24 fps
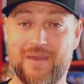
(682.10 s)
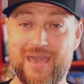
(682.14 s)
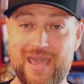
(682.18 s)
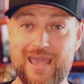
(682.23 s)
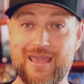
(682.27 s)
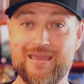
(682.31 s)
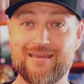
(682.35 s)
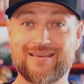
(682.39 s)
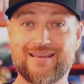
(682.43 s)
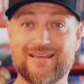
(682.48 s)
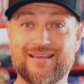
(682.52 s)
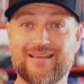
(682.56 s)

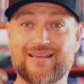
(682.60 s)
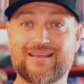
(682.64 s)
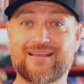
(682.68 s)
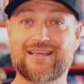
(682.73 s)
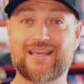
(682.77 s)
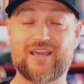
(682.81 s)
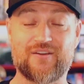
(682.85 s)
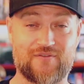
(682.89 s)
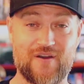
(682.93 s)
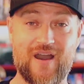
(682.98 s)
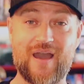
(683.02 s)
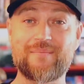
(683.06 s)
me,
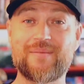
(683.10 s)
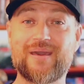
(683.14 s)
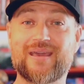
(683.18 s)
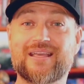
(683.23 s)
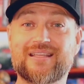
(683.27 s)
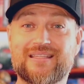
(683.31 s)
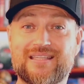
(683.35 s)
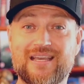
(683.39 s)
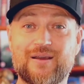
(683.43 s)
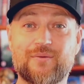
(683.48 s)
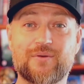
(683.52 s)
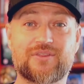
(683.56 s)
if I make
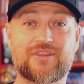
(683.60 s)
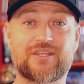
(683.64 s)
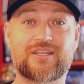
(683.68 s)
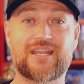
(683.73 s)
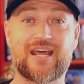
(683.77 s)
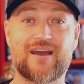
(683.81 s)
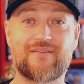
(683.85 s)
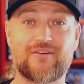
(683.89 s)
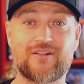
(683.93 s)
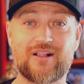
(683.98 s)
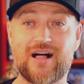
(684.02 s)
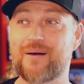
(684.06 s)
a deal with the
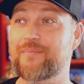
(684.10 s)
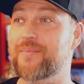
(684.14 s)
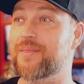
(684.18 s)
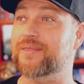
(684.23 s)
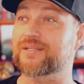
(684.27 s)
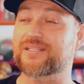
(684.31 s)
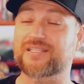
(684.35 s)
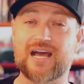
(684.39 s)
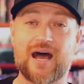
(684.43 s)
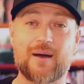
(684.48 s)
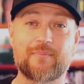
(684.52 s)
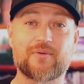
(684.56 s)
devil, I'm on
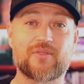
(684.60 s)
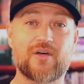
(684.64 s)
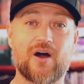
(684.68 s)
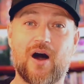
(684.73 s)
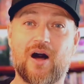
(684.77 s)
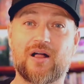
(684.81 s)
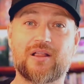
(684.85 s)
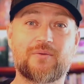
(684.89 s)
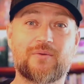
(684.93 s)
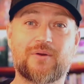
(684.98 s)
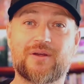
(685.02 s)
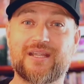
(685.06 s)
the top of the
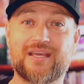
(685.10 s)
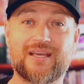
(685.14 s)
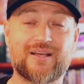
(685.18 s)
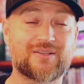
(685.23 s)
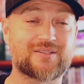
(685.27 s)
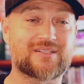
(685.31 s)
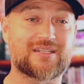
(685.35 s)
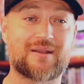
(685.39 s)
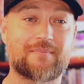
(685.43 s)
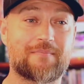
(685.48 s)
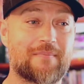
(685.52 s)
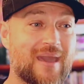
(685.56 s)
Hollywood
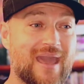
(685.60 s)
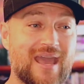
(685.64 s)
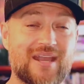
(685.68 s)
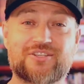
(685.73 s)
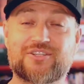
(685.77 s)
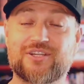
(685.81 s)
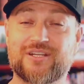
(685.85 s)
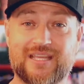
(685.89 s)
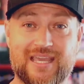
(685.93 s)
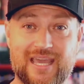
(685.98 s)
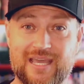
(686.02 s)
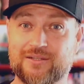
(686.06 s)
Hills in a
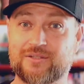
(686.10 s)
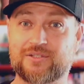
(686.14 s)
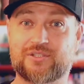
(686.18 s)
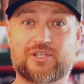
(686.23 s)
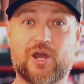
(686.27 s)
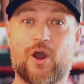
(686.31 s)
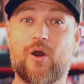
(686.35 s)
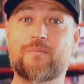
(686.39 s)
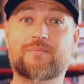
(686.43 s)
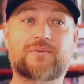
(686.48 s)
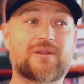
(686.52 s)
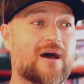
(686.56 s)
mansion getting
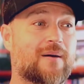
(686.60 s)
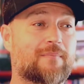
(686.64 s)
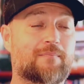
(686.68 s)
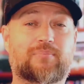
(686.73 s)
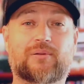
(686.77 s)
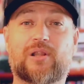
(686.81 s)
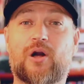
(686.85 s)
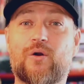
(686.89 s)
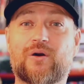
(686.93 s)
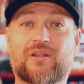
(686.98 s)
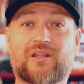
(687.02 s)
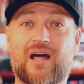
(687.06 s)
domed up,
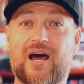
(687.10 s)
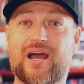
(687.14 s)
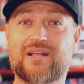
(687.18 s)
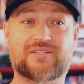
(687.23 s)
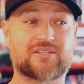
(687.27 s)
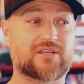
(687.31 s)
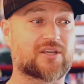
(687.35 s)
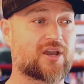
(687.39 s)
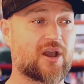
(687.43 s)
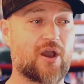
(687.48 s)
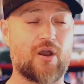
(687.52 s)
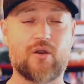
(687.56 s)
blowing lines of